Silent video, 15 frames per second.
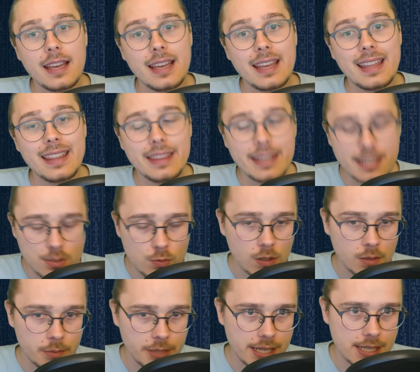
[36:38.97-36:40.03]
This
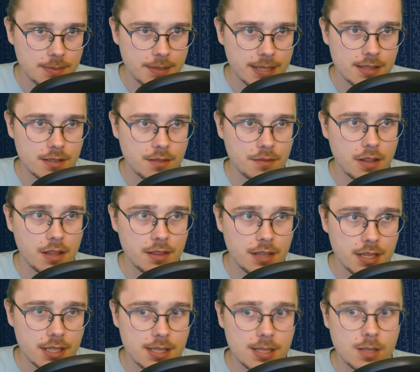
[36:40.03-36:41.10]
will be expensive.
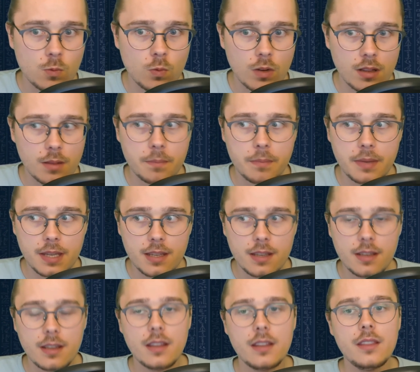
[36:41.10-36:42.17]
This will
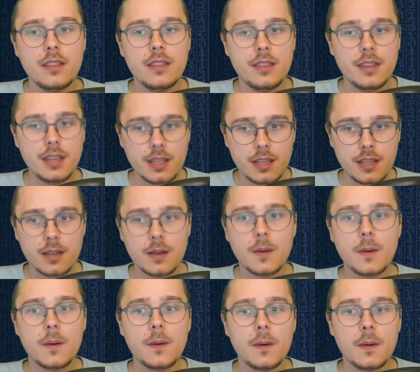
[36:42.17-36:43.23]
be the
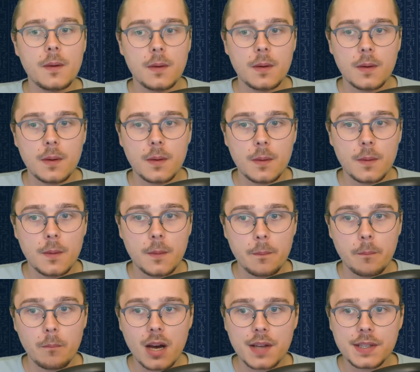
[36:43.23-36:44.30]

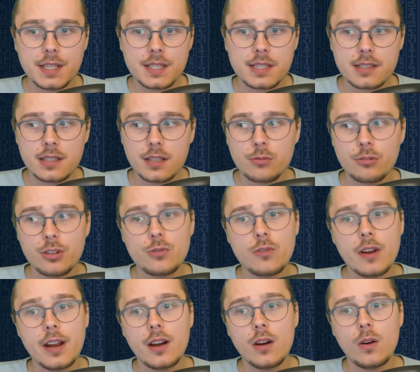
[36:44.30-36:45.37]
money secret
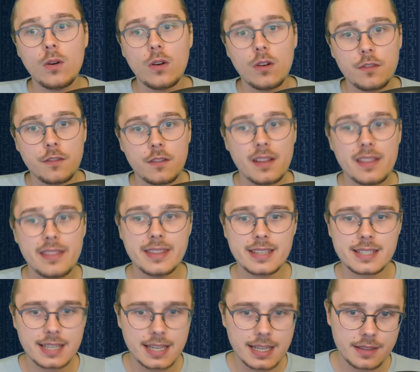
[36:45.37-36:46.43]
rare of the
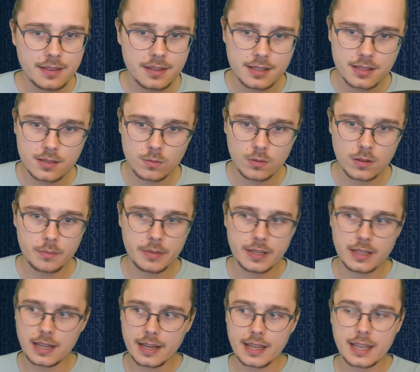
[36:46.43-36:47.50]
set. This will be
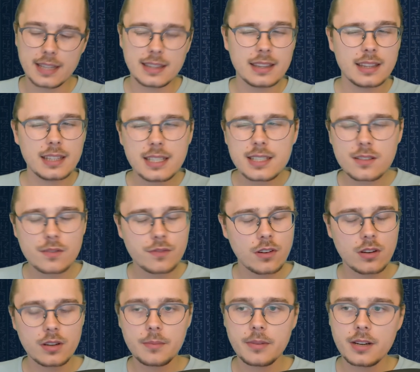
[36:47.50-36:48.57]
like at least
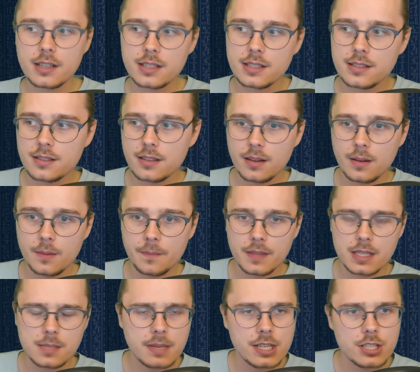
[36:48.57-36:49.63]
40 bucks,
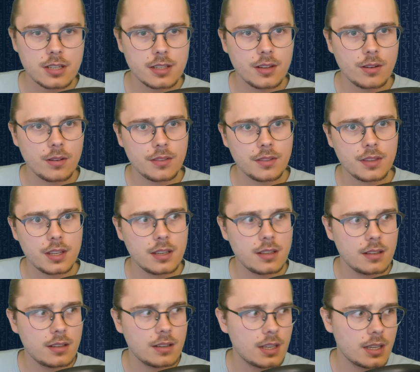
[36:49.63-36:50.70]
especially on
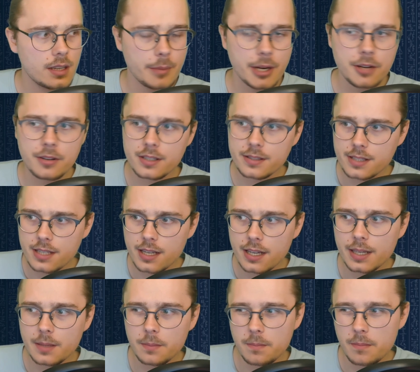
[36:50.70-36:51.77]
the American
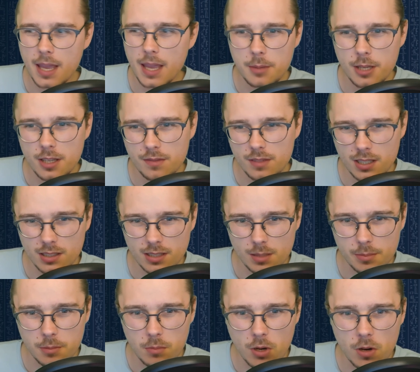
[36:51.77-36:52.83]
side, maybe even a little
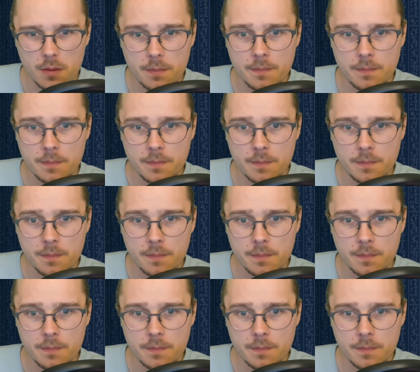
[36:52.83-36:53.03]
bit more.